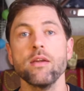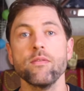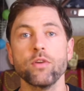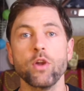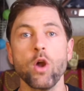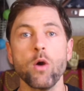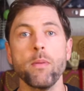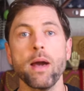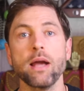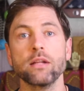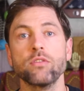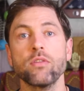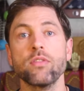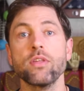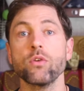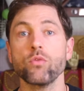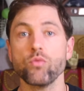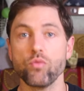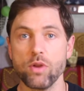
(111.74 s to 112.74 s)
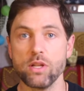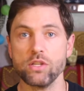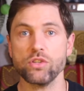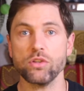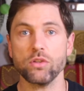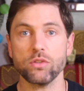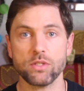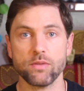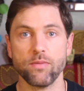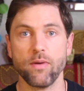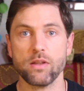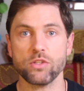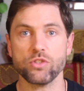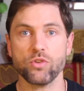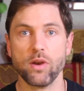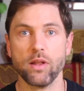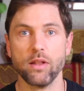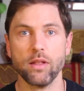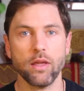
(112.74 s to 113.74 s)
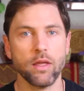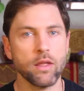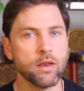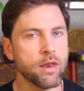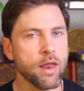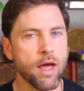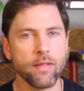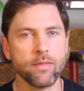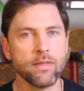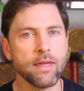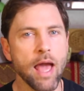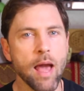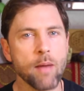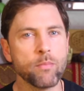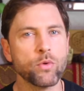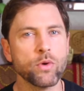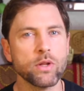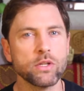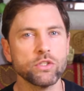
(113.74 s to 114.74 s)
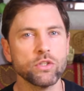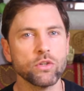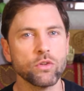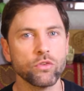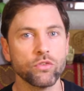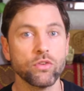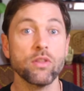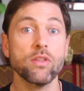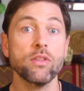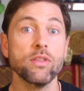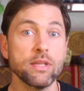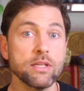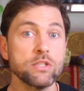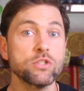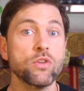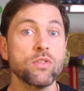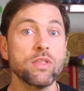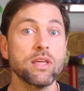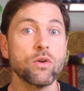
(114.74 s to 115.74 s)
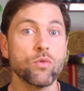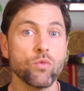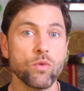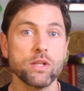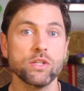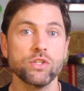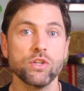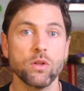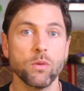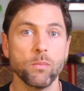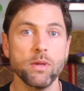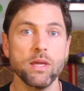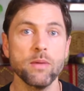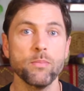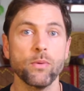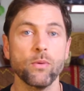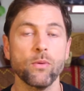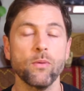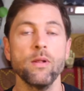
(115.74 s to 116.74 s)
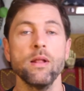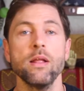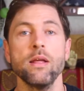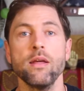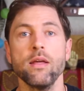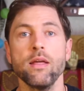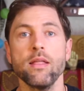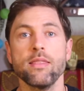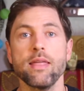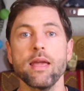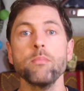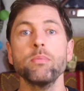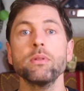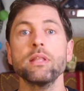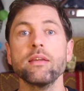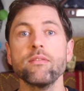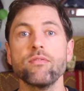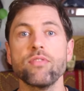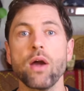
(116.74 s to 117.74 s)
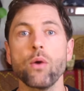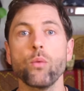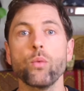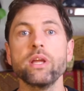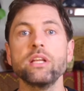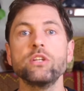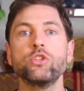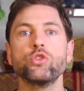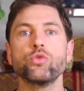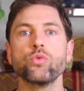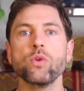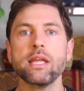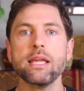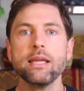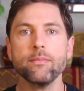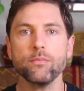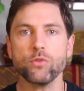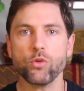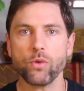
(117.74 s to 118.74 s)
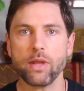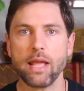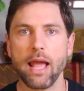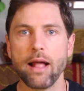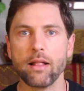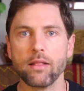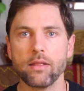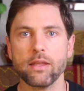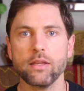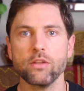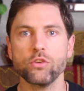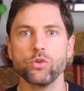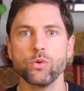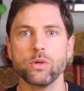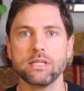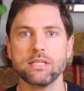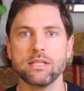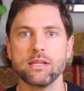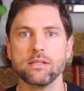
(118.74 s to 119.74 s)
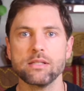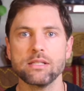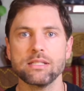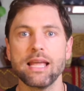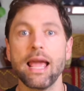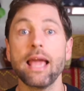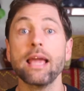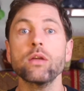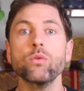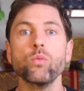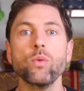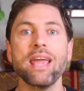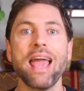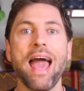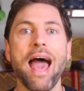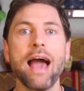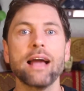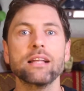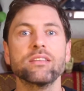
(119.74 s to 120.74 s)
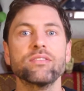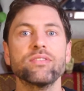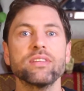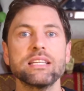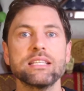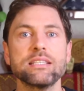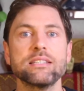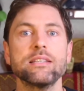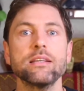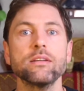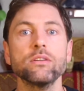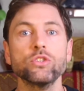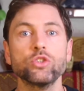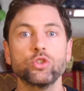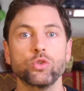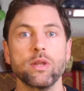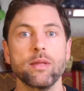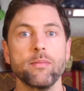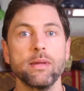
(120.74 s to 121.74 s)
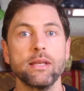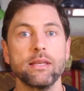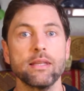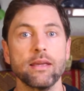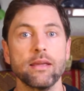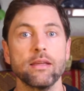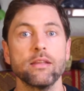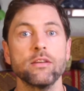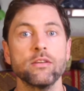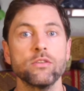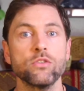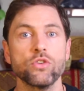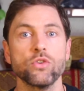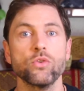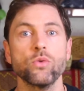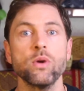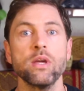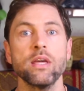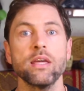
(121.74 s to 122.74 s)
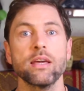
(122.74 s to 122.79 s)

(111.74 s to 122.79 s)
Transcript: If you go back to the originals of Australia, not the Aboriginals, these are the original people, they believed that we dreamed reality into existence and we actively still dream it into